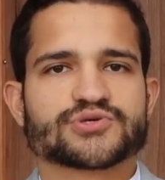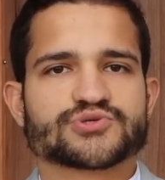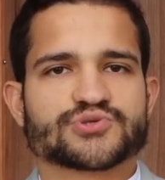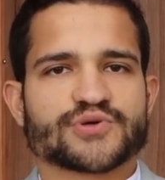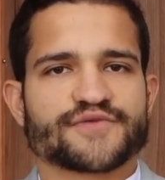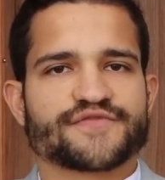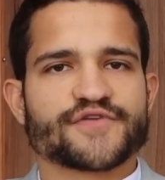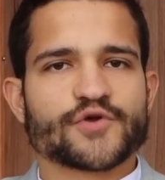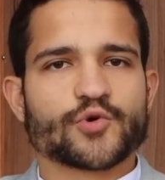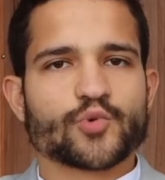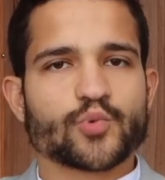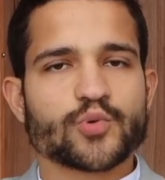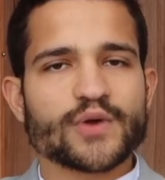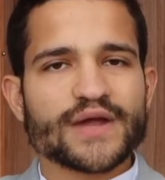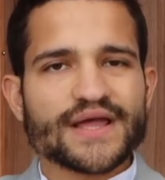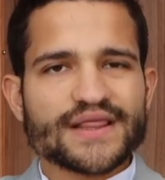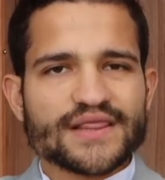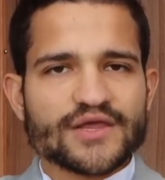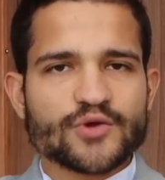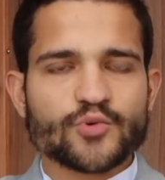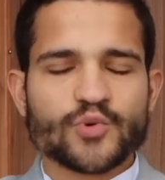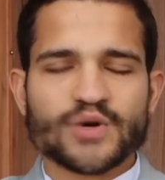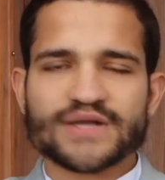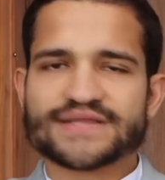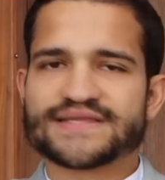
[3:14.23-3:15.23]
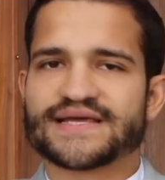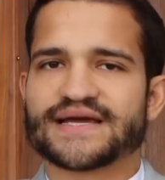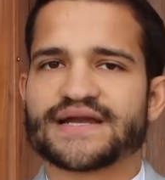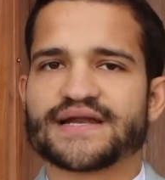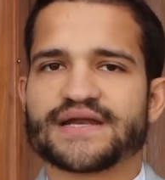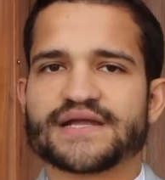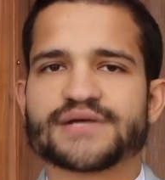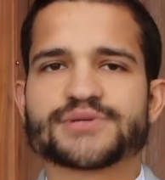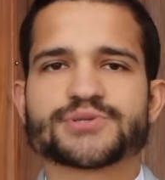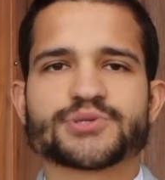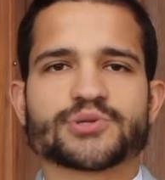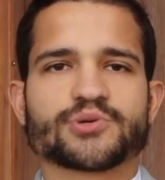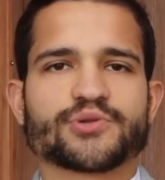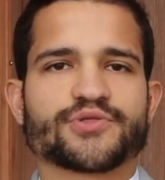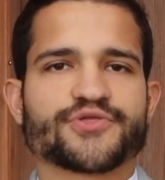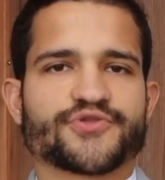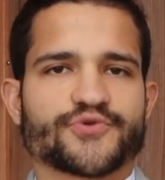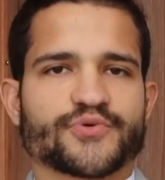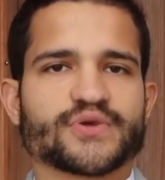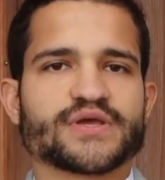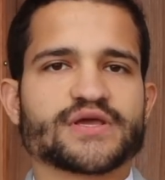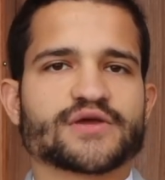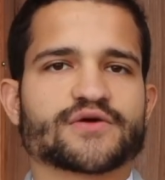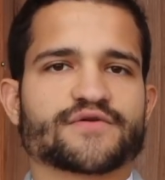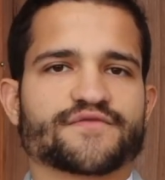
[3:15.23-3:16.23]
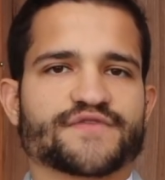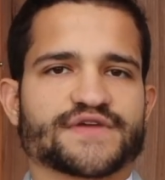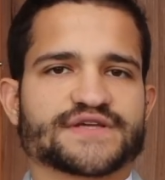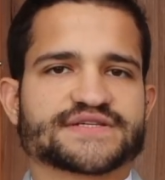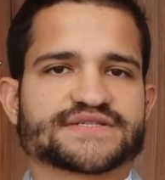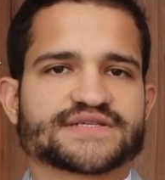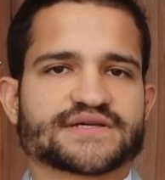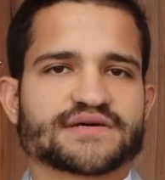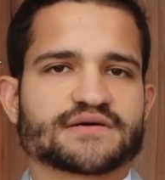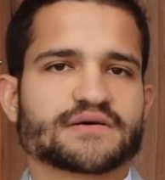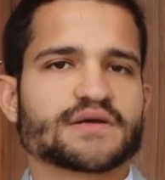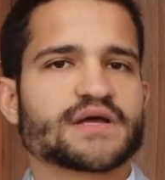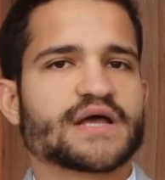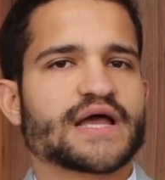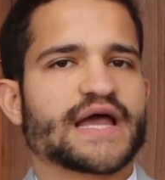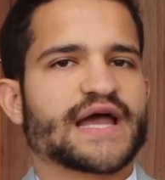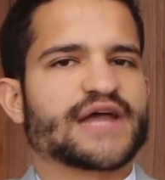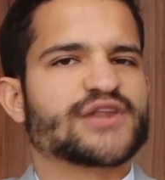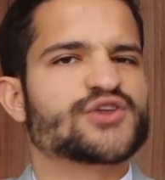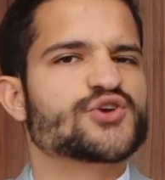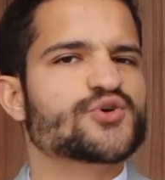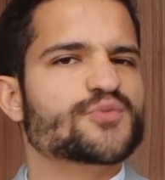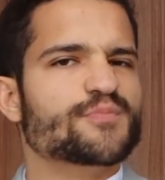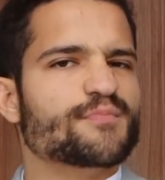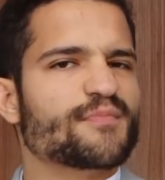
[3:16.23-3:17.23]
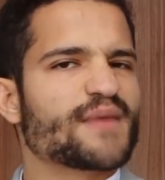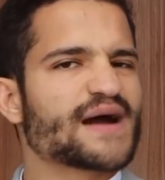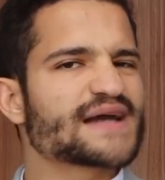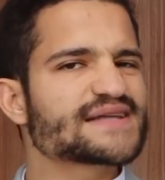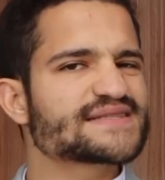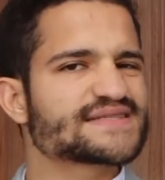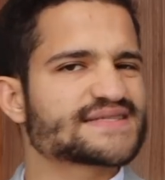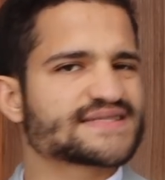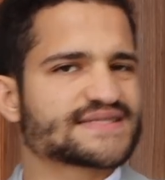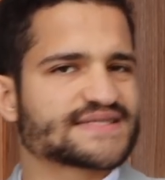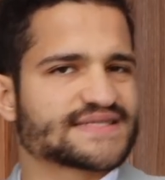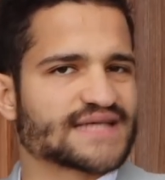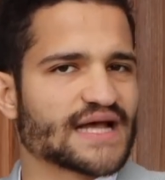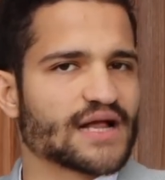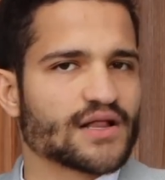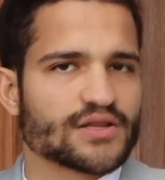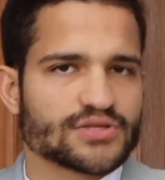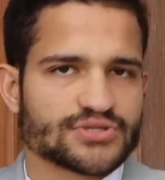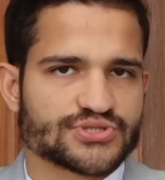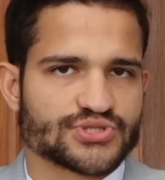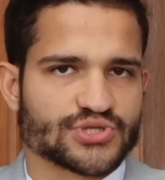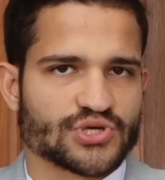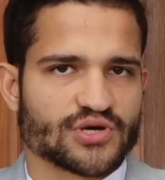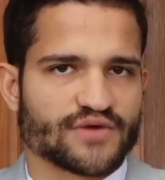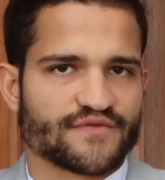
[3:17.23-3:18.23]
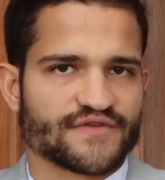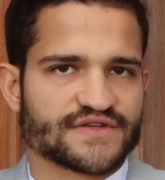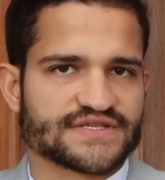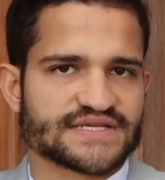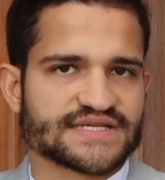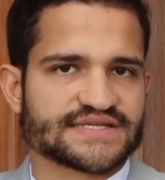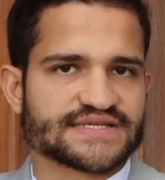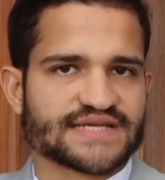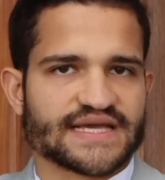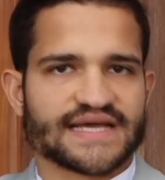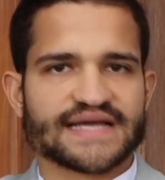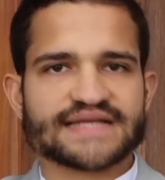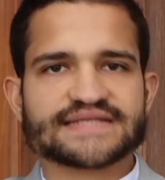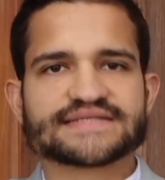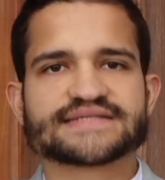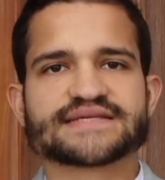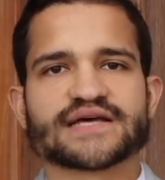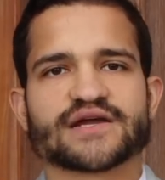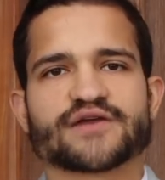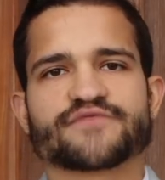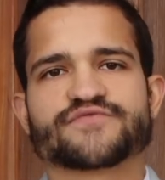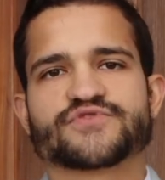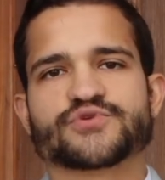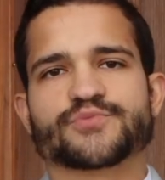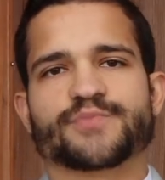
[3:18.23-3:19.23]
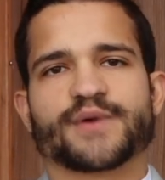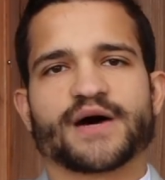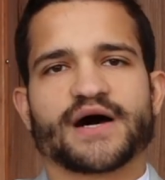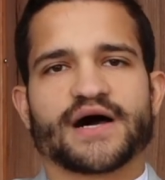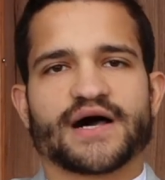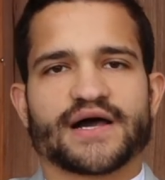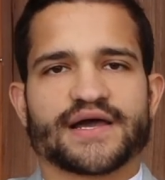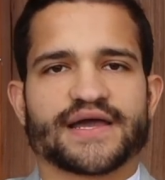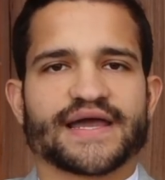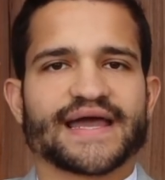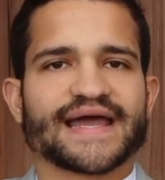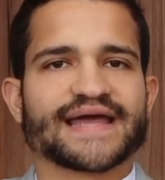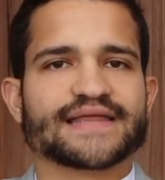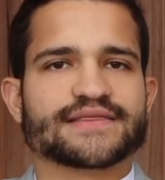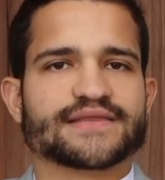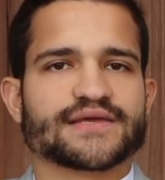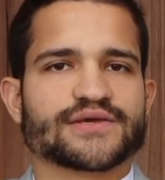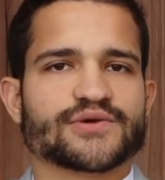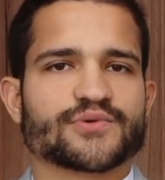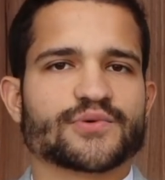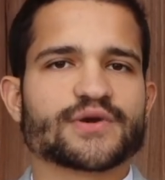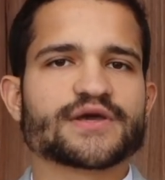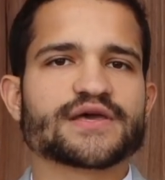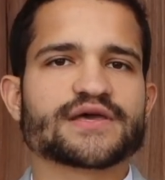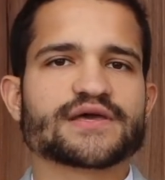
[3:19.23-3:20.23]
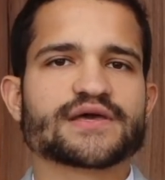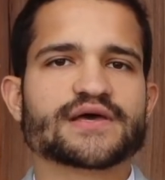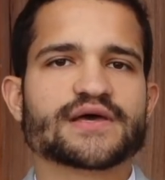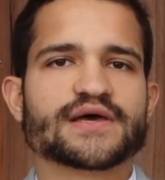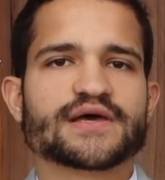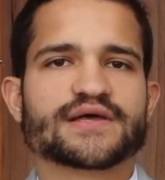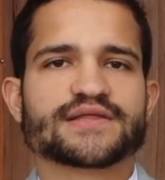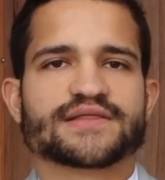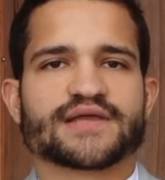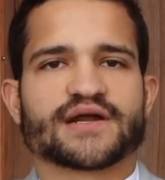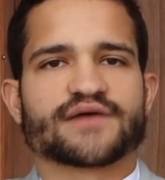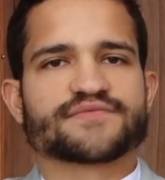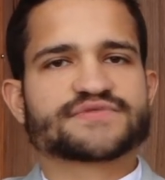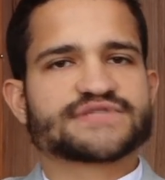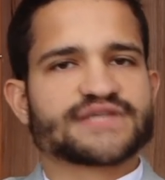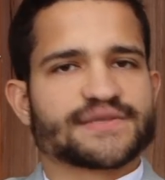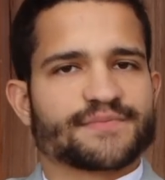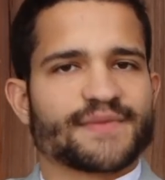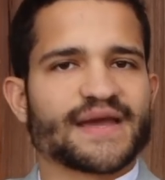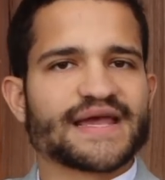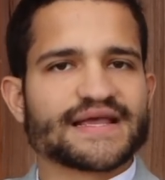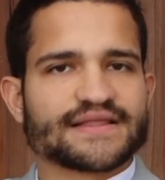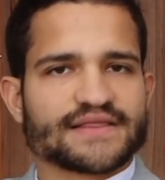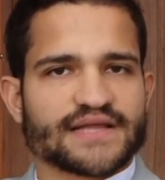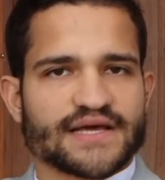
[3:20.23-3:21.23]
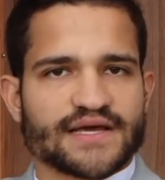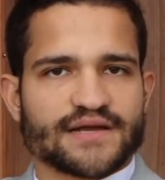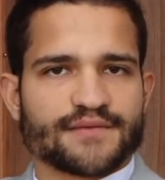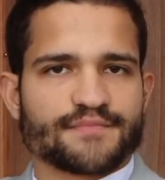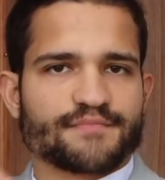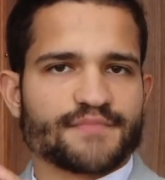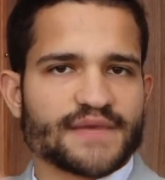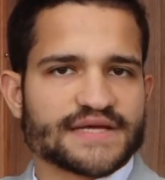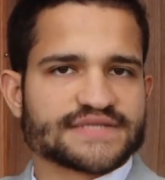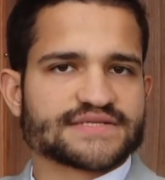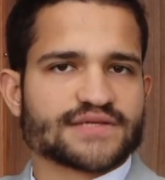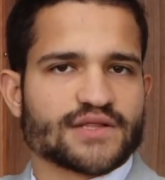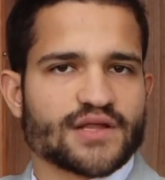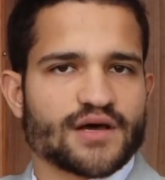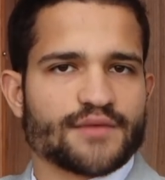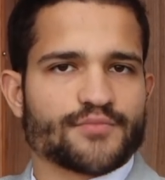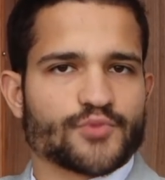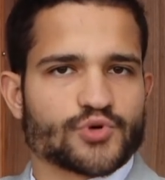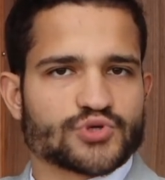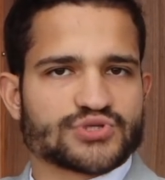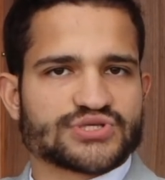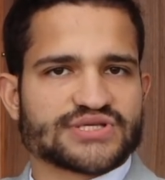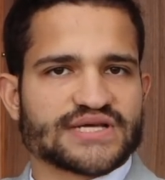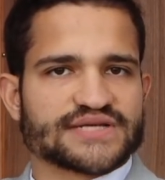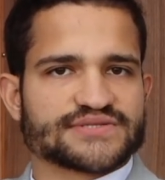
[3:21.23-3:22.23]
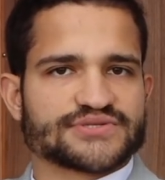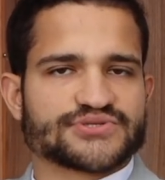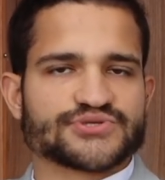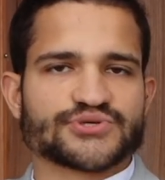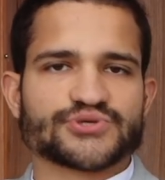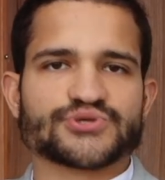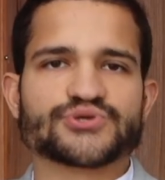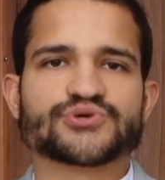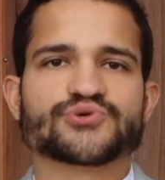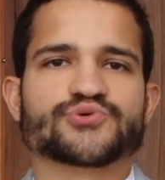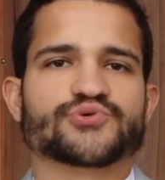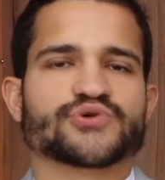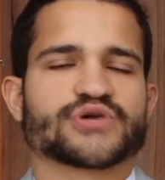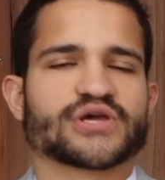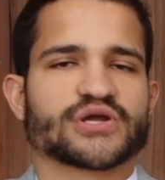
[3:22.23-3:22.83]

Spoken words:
So if you really want that initial 3-year visa and you might sell services inside of Dubai and the UAE, then obviously mainland makes a lot more sense to you.